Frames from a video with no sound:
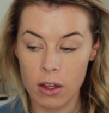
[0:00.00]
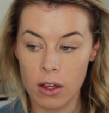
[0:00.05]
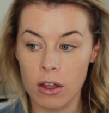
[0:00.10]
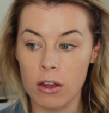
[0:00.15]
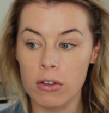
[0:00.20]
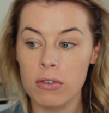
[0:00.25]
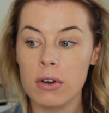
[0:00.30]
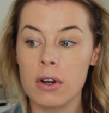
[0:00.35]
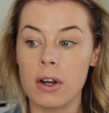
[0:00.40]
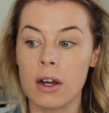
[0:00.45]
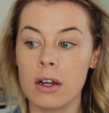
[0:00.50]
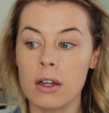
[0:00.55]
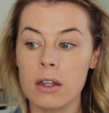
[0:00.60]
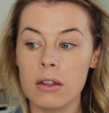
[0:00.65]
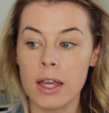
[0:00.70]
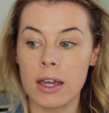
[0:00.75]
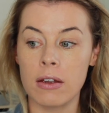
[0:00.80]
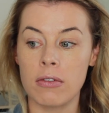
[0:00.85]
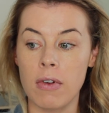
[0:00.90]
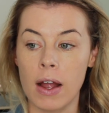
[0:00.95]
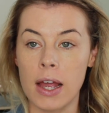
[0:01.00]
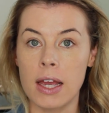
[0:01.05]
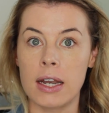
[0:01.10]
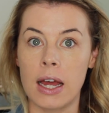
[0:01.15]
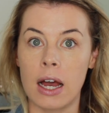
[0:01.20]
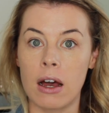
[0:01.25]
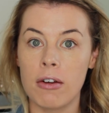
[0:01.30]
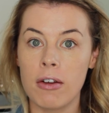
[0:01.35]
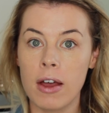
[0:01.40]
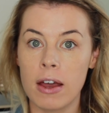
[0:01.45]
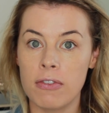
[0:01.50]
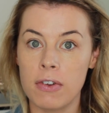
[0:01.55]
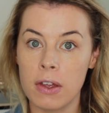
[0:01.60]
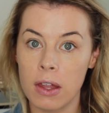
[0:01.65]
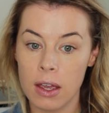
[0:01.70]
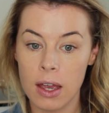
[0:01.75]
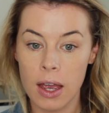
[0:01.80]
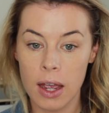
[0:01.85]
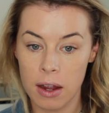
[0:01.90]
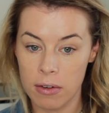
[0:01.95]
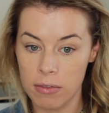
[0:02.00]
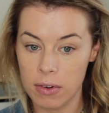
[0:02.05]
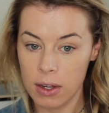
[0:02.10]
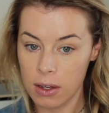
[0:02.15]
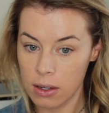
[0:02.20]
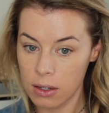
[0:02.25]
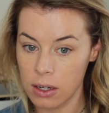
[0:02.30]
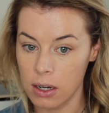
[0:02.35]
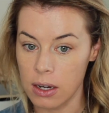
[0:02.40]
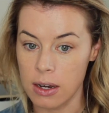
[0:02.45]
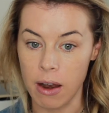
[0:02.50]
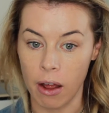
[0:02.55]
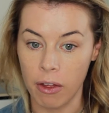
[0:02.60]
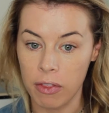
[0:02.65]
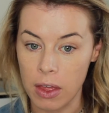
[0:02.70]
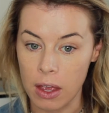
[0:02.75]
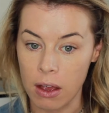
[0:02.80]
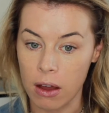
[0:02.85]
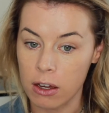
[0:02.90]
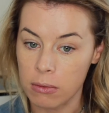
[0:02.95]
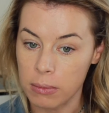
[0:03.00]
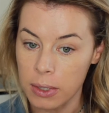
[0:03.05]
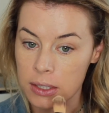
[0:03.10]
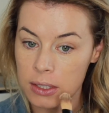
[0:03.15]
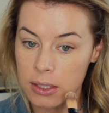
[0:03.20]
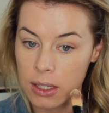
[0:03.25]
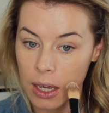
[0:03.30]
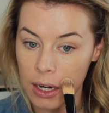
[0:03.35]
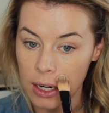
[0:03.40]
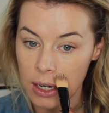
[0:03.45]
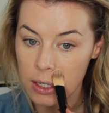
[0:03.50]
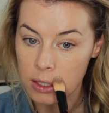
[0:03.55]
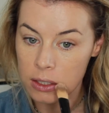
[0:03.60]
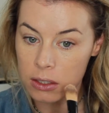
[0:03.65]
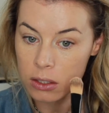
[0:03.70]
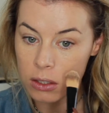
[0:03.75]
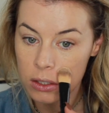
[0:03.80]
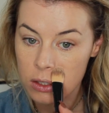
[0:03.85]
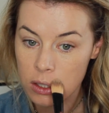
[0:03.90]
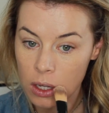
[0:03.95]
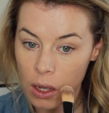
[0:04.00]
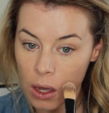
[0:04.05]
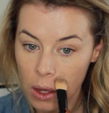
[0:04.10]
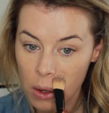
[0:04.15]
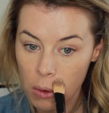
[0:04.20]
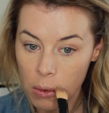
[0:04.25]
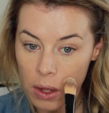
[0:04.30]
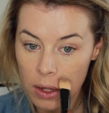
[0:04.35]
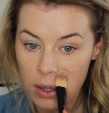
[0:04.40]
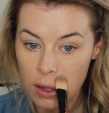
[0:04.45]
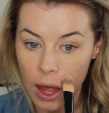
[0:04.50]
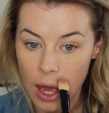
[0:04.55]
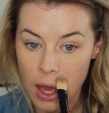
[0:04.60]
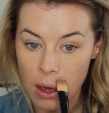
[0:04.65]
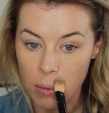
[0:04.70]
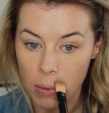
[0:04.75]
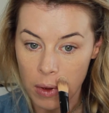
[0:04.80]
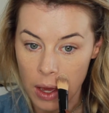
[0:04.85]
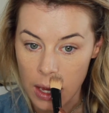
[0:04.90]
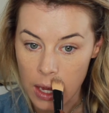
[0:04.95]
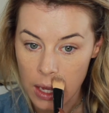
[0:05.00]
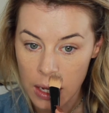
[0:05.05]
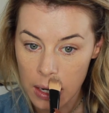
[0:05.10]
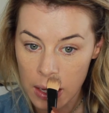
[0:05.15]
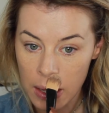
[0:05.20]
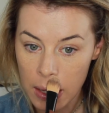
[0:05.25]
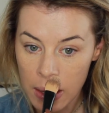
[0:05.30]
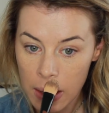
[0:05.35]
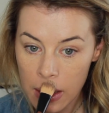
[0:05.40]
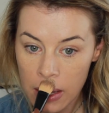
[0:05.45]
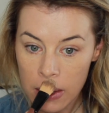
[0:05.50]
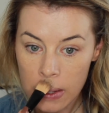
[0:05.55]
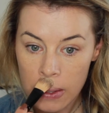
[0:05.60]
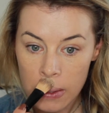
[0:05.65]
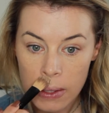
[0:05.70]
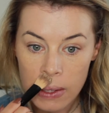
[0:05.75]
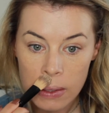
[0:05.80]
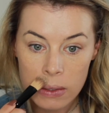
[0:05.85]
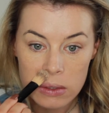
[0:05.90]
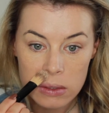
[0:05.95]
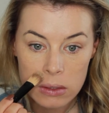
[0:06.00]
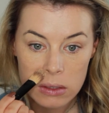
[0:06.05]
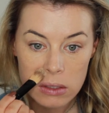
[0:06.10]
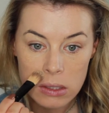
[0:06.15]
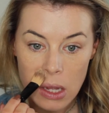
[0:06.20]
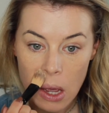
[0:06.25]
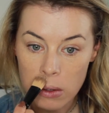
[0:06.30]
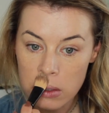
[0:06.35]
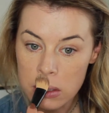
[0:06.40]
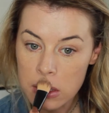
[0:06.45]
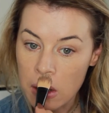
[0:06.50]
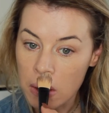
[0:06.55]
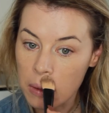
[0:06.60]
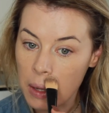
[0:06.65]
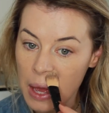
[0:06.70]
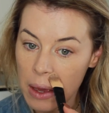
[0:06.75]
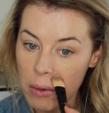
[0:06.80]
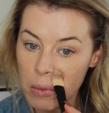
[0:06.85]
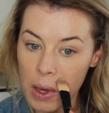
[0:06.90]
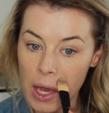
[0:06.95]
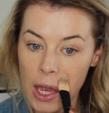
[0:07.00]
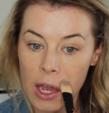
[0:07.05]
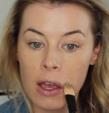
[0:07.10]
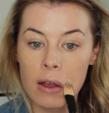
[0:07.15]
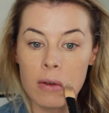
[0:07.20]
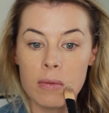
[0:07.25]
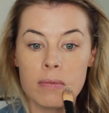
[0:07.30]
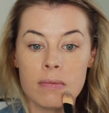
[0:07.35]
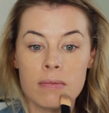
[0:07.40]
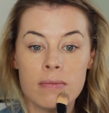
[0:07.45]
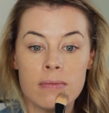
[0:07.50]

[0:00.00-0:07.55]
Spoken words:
Overall, right now, I feel like I have nothing on my skin. It is so lightweight. So lightweight.